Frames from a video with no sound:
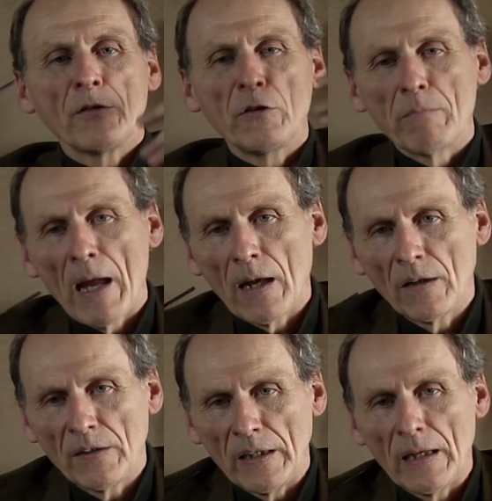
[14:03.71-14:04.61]

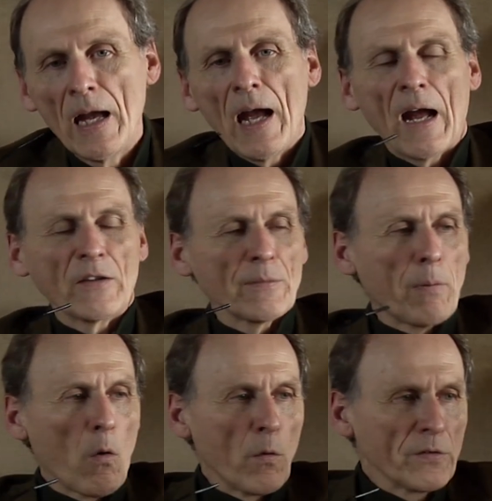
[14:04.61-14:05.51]
humanity, as
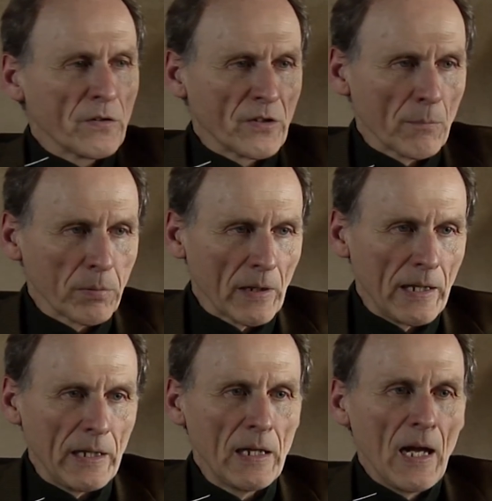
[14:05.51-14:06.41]
opposed to
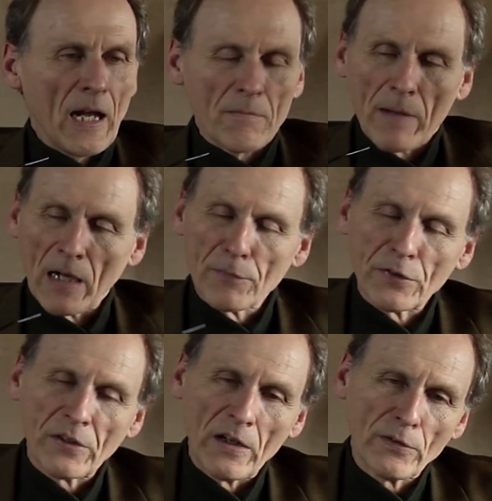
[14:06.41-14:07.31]
simply a
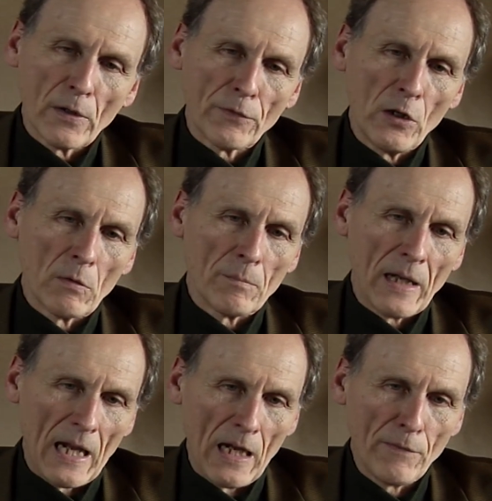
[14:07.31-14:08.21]
manifestation of human
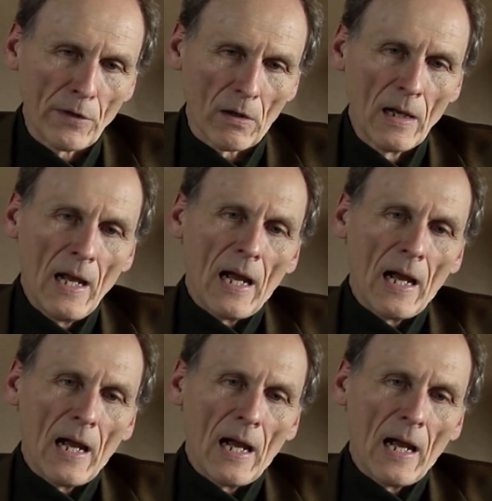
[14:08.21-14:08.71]
behavior.